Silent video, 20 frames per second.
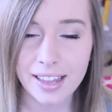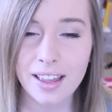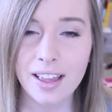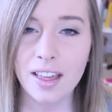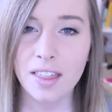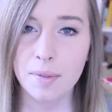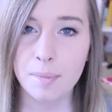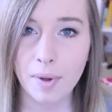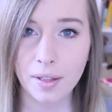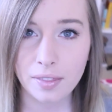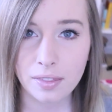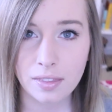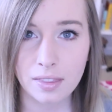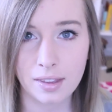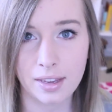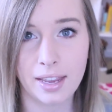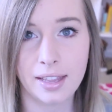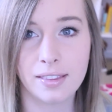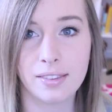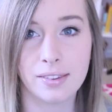it.
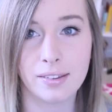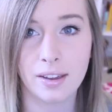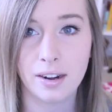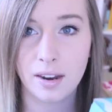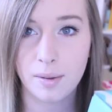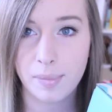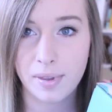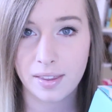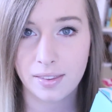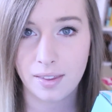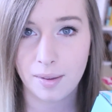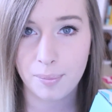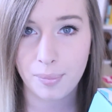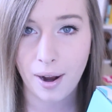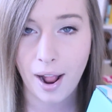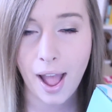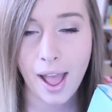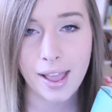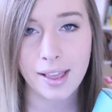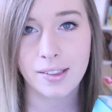Monthly, it's going to be a
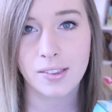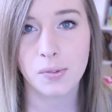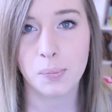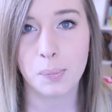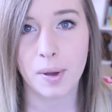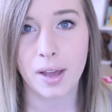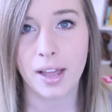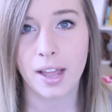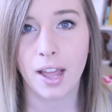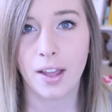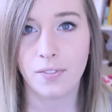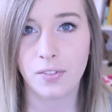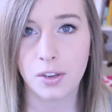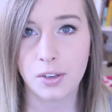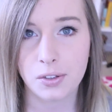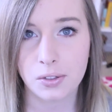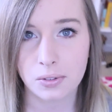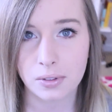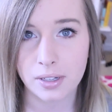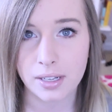surprise buys but if
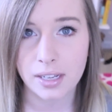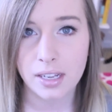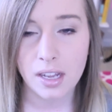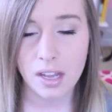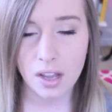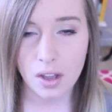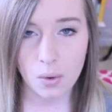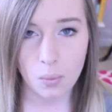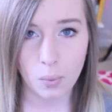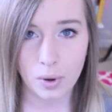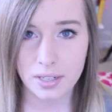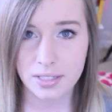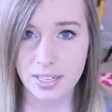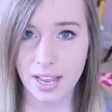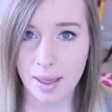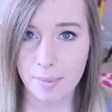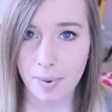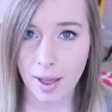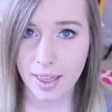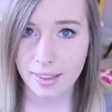you do it
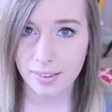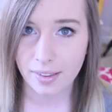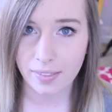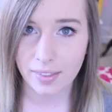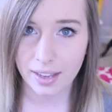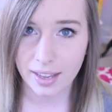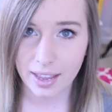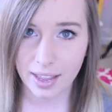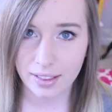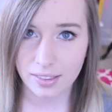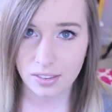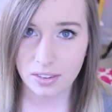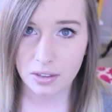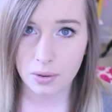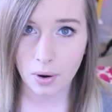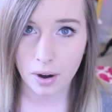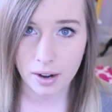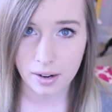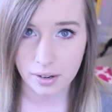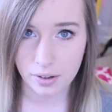one-time buys on the kits
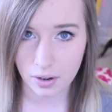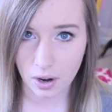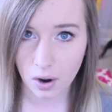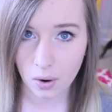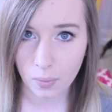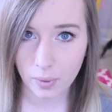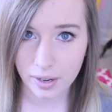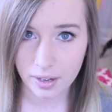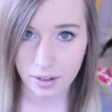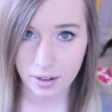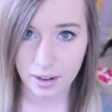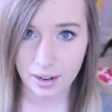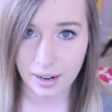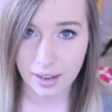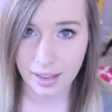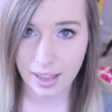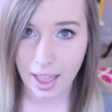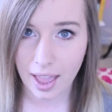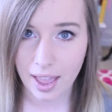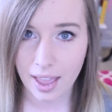you already know what you're
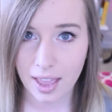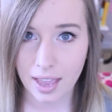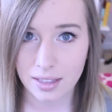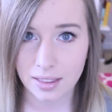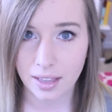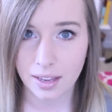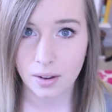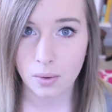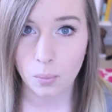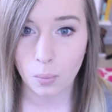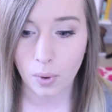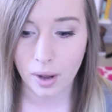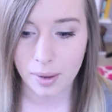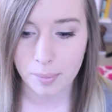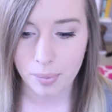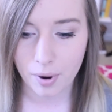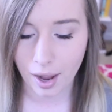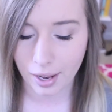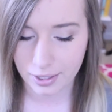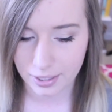gonna get and like
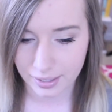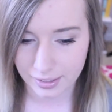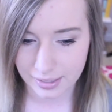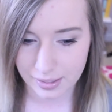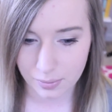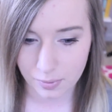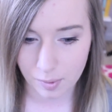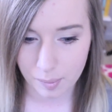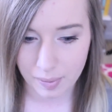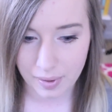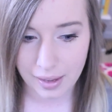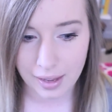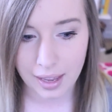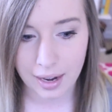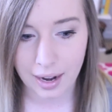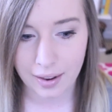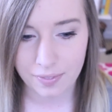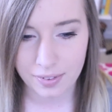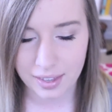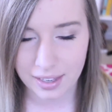what project it will be
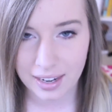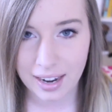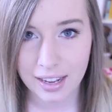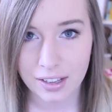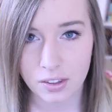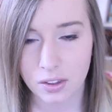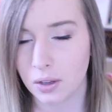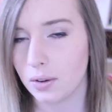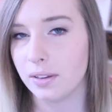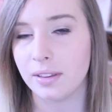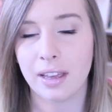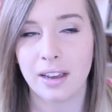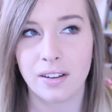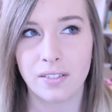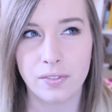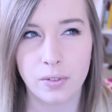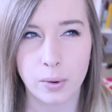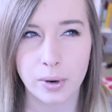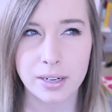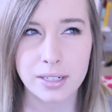and I've seen it as low as like
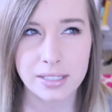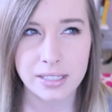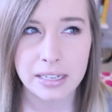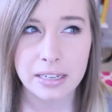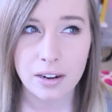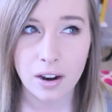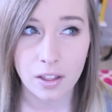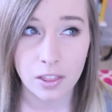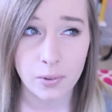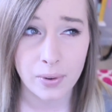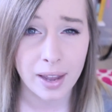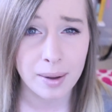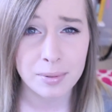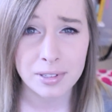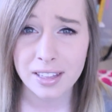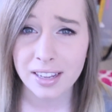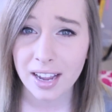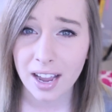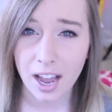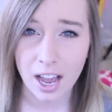14 all the way up
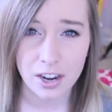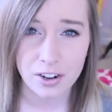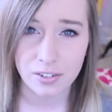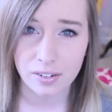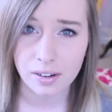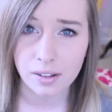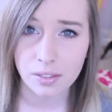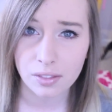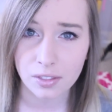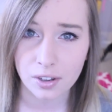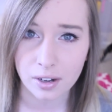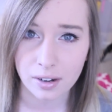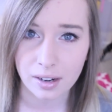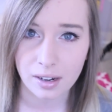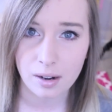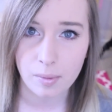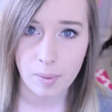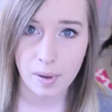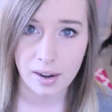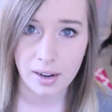to like
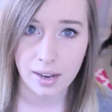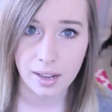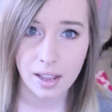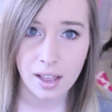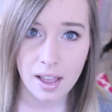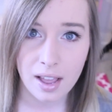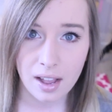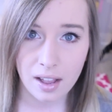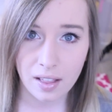130 depending